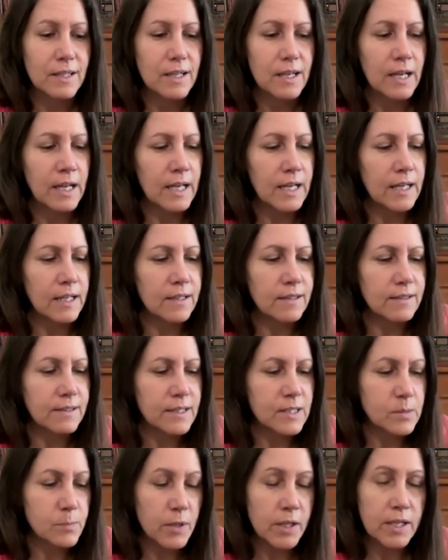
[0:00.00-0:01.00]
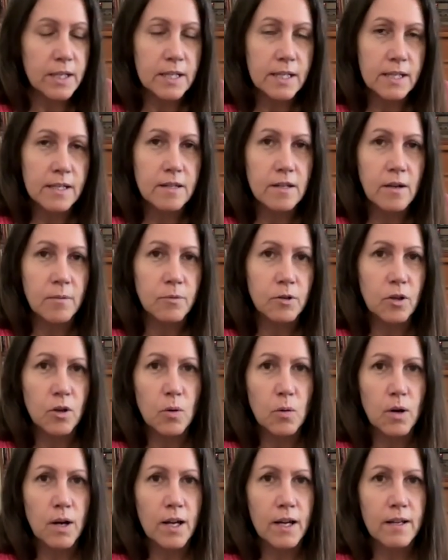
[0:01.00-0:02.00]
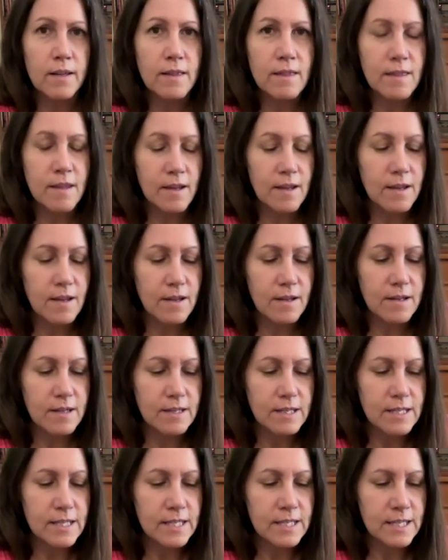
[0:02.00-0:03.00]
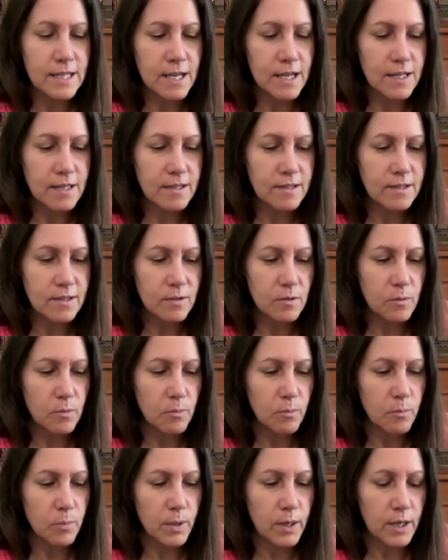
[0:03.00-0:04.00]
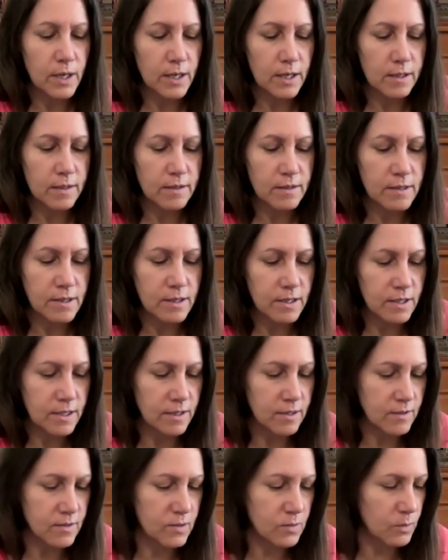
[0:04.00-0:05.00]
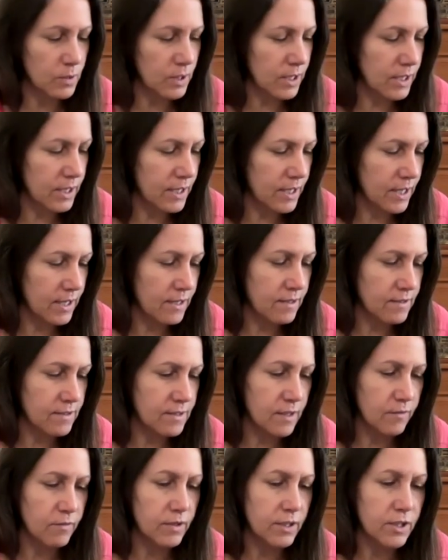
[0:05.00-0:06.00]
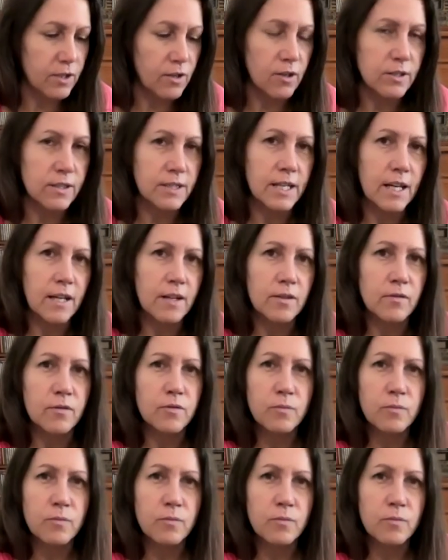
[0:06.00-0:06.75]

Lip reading: And it's been a year, I'm not quite there yet, but the swelling has definitely gone down.